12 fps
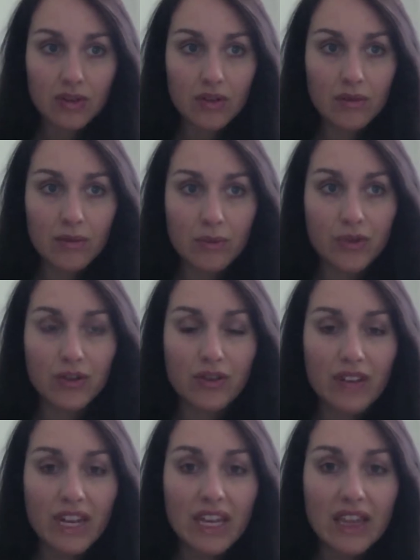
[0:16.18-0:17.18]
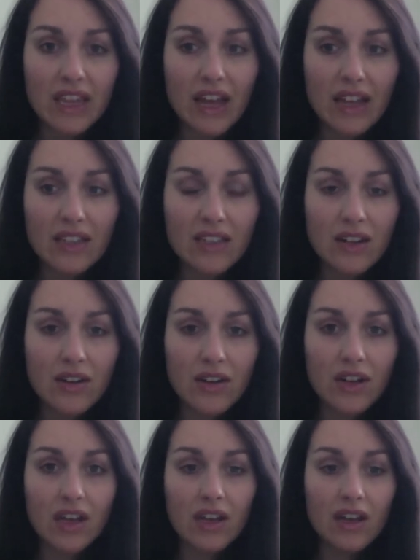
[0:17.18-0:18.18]
proving that
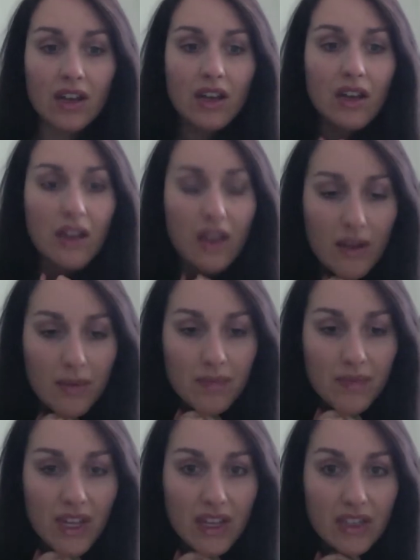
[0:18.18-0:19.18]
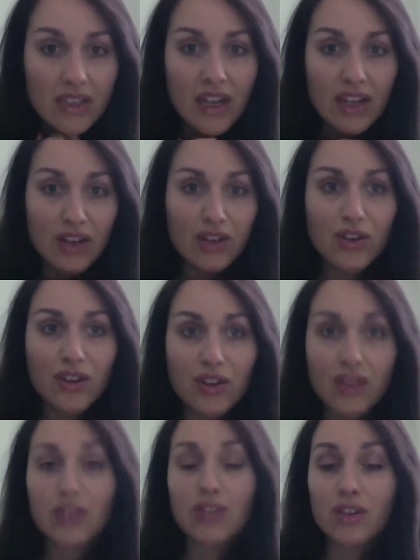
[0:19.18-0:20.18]
stuttering is a
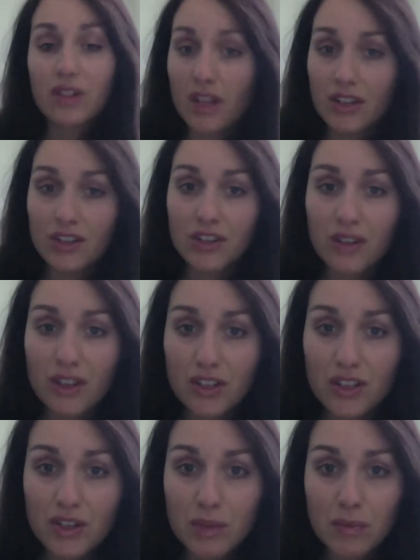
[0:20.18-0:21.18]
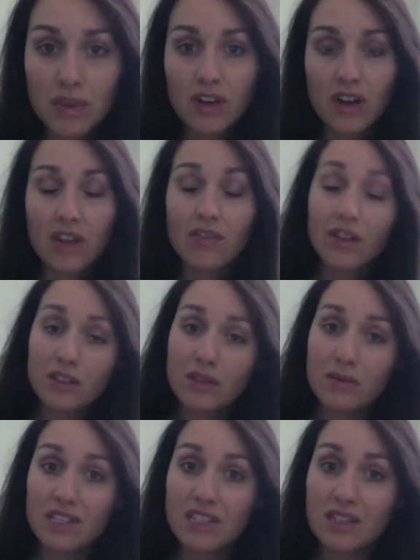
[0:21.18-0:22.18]
neurological issue, but there have also
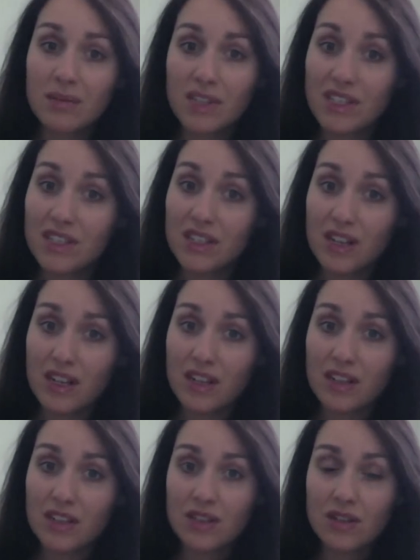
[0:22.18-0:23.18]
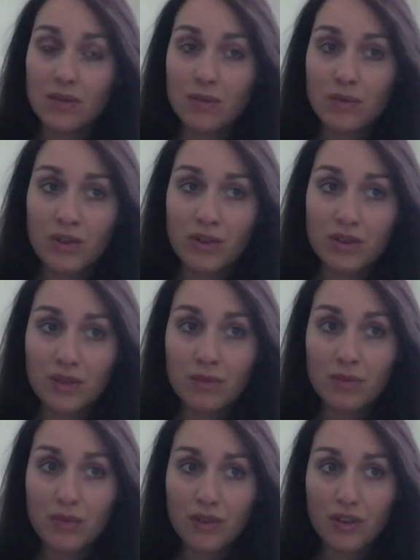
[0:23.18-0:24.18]
been, been studies pr to
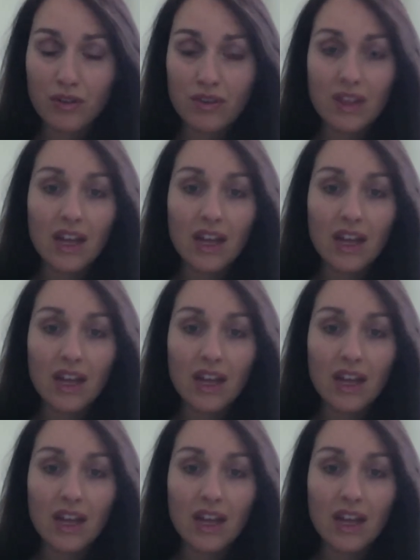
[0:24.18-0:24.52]
prove that